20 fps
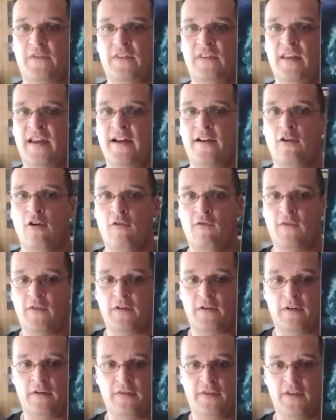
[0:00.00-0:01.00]
take
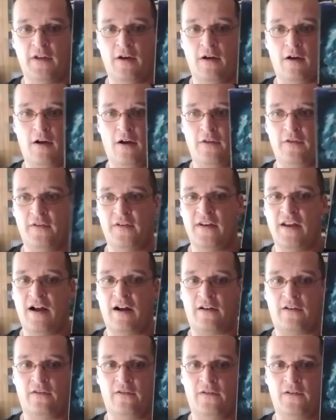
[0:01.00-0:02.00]
over the other
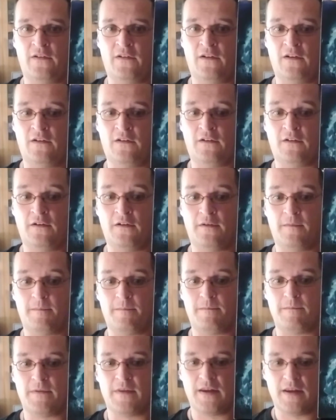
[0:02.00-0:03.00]
doctors' as, a uh,
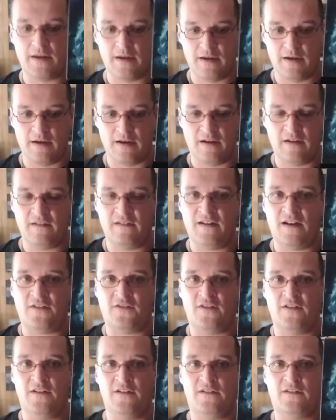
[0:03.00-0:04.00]

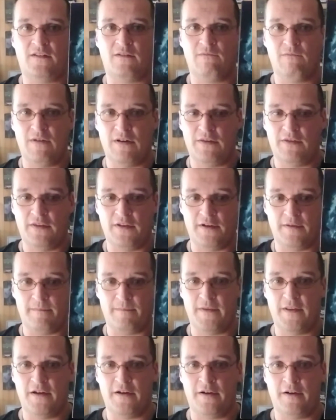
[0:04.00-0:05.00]
sessions with the,
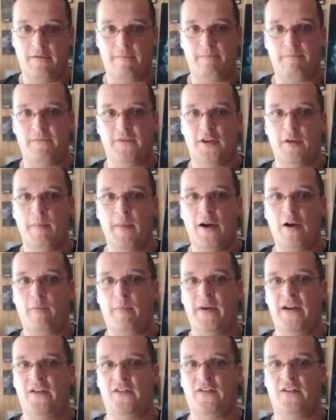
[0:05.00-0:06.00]
the, the mental
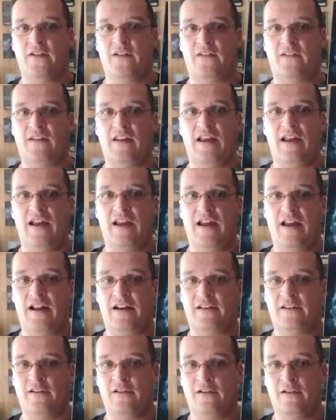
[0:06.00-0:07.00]
patients
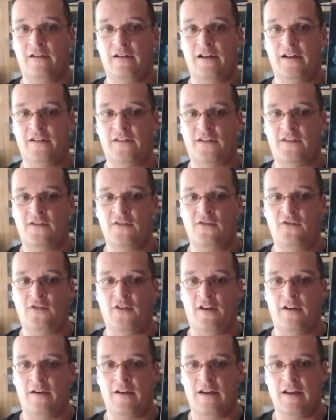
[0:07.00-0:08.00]
at the
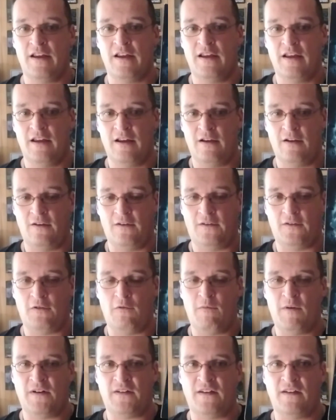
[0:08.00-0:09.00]
institution. So
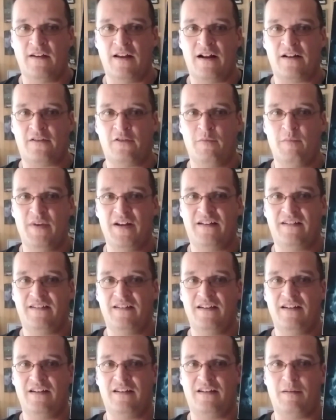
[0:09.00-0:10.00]
once the doctor meets
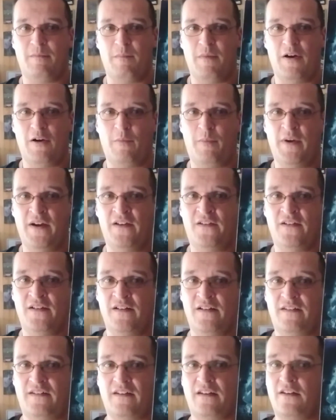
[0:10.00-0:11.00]
these mental
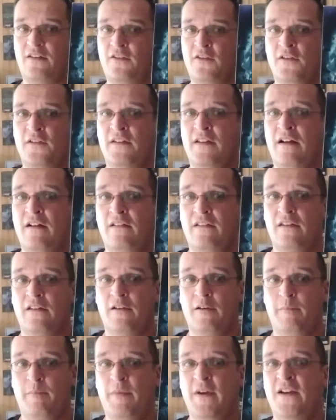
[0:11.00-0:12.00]
patients, turns out
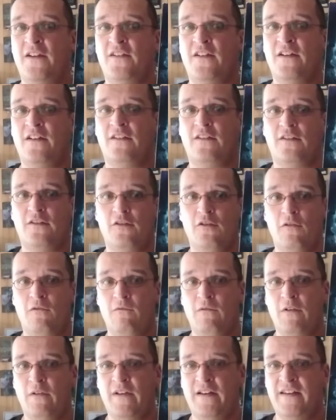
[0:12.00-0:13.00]
the patients
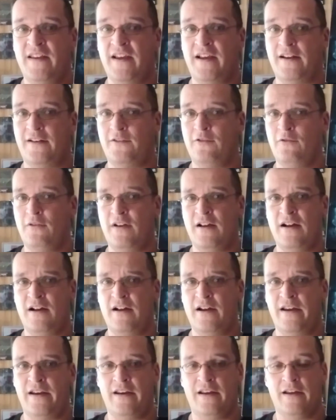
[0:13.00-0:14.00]
don't really take it too
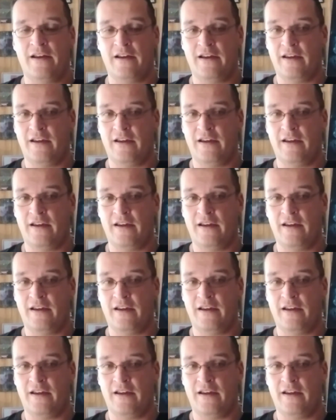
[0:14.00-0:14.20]
kind